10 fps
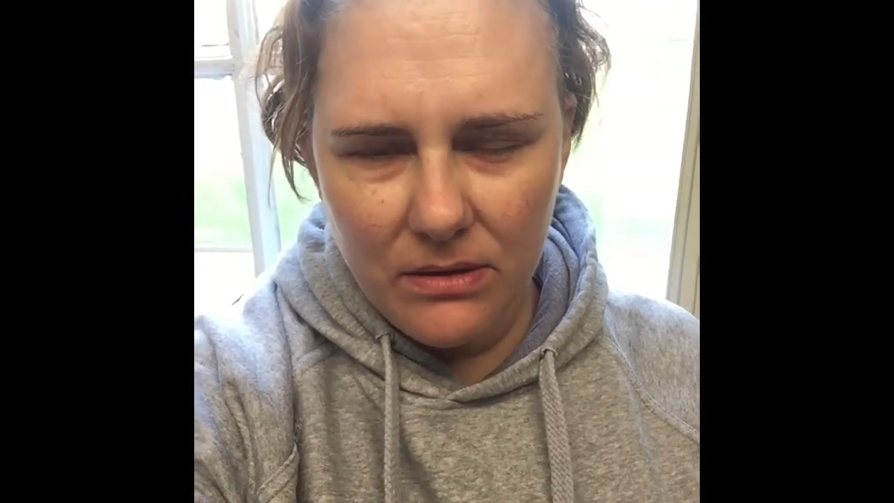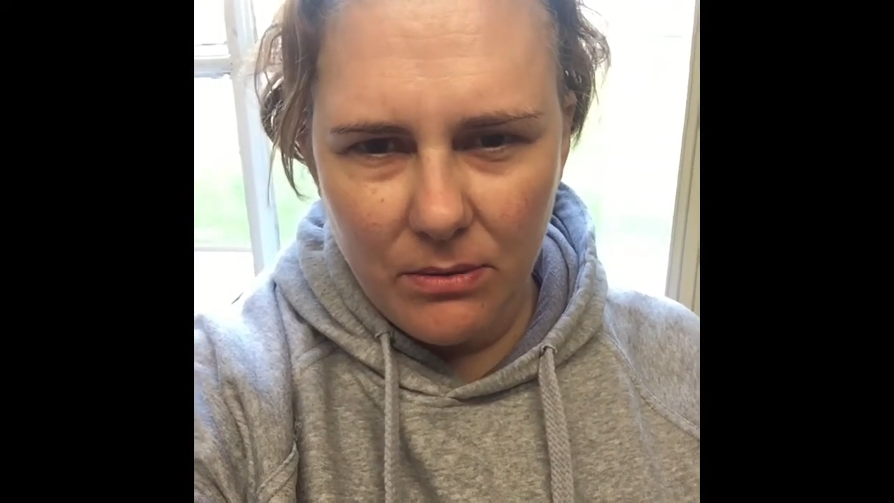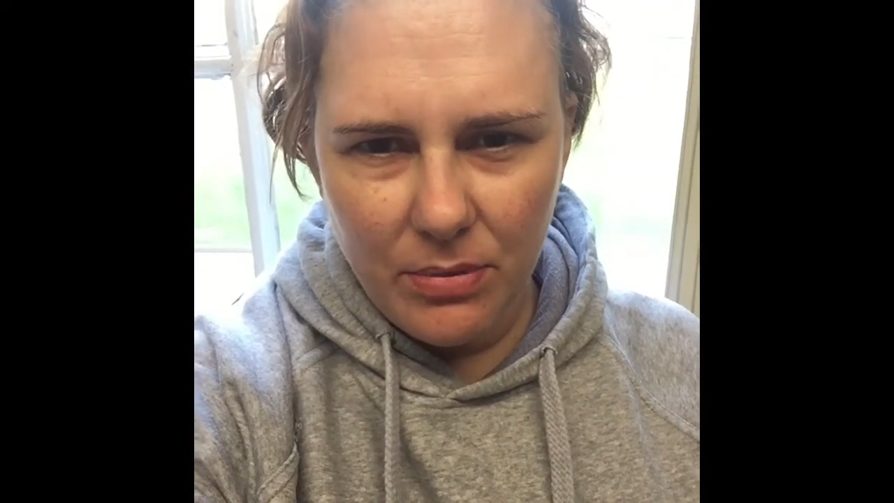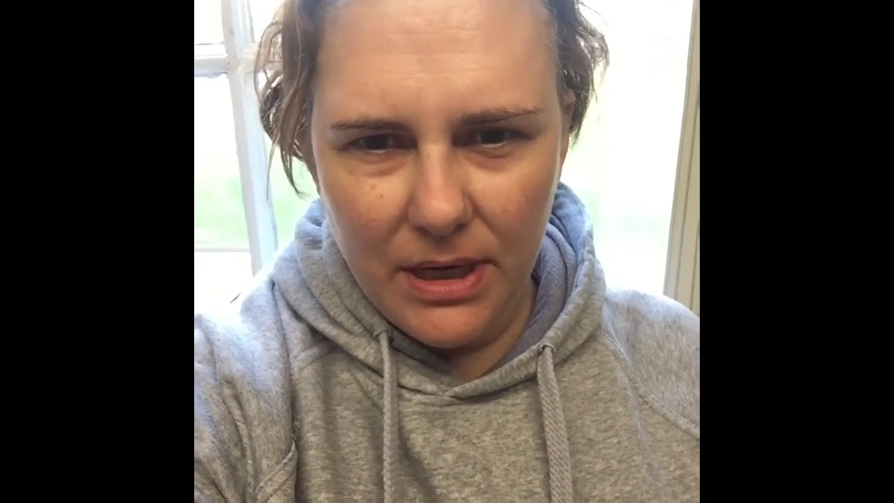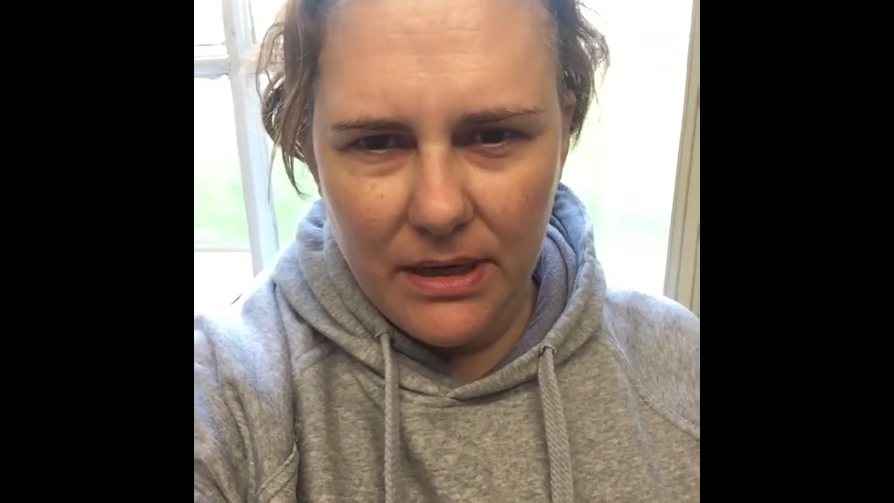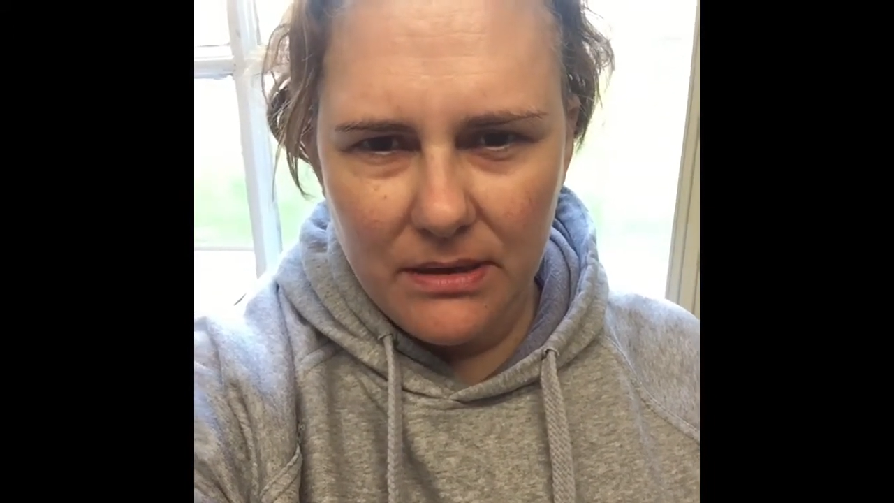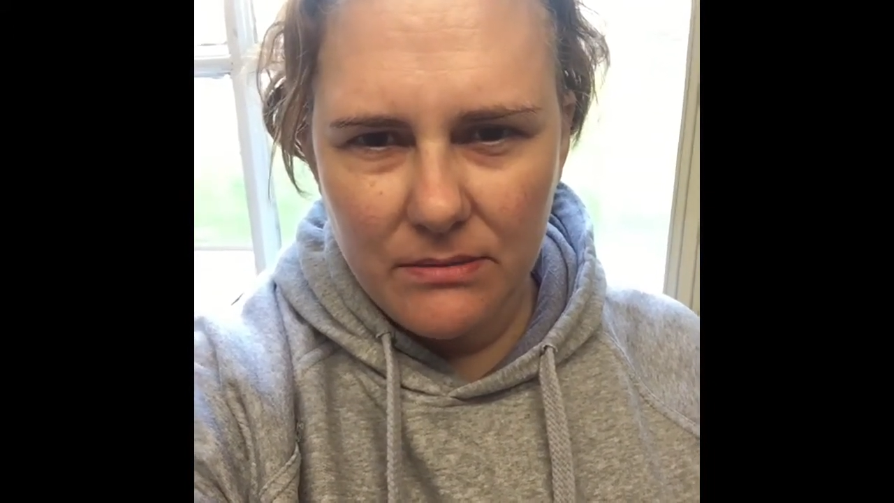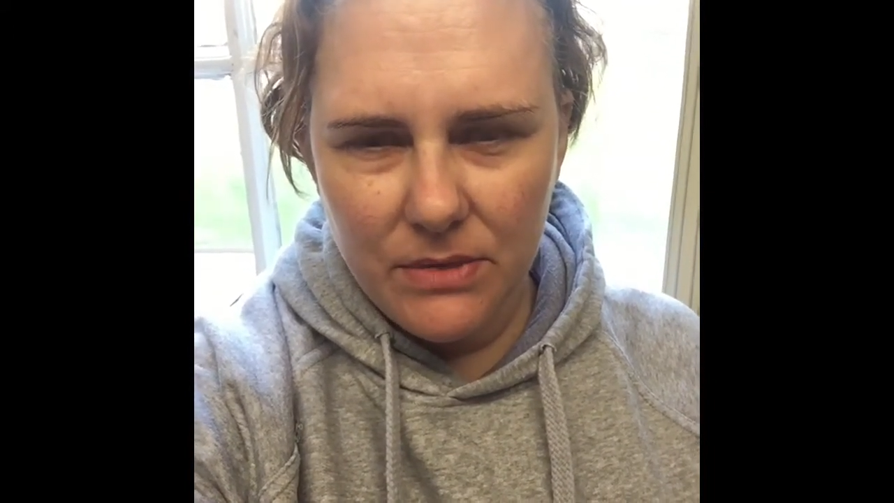not brilliant.